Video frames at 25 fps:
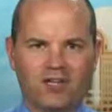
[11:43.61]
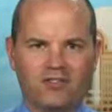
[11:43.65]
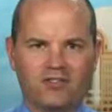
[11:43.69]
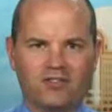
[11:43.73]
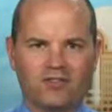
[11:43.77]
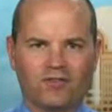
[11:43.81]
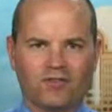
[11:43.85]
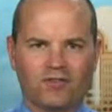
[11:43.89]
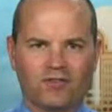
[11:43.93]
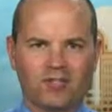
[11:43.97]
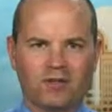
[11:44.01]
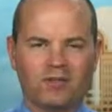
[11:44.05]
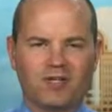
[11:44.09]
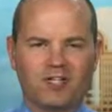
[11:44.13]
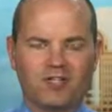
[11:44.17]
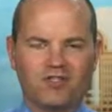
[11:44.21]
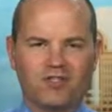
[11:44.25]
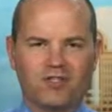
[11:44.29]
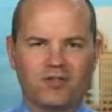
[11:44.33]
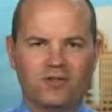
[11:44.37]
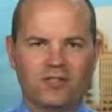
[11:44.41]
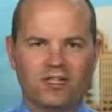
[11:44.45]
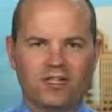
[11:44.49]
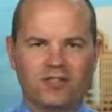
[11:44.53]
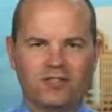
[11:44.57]
Civil Liberties
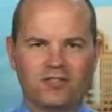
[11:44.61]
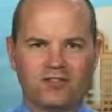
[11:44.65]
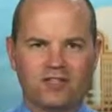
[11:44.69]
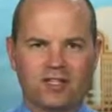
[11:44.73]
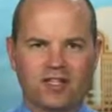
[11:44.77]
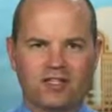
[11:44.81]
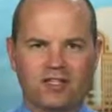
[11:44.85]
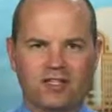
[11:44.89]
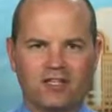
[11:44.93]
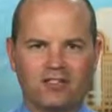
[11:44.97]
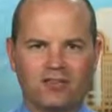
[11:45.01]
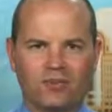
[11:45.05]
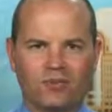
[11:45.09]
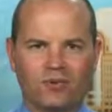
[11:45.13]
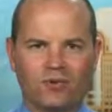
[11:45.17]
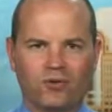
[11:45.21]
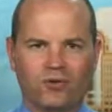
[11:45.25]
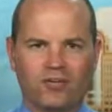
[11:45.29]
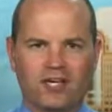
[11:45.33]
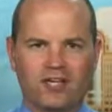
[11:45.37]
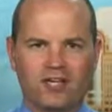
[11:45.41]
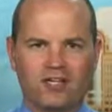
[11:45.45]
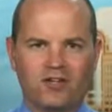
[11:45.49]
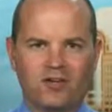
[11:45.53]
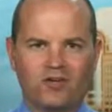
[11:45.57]
Union, has said that it's cruel and
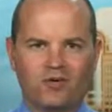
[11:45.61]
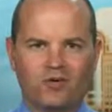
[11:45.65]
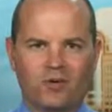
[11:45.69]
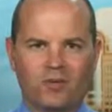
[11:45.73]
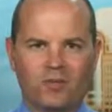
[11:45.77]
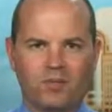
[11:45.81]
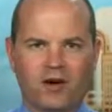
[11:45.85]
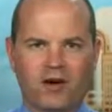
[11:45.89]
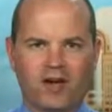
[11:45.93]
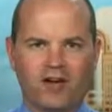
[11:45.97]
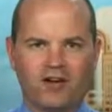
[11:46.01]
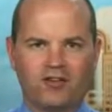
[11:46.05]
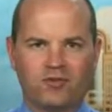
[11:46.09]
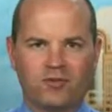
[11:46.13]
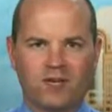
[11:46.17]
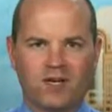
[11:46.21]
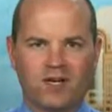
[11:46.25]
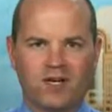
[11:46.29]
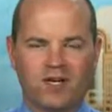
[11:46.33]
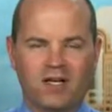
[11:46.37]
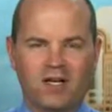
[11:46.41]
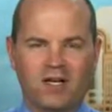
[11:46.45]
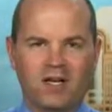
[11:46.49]
unusual punishment.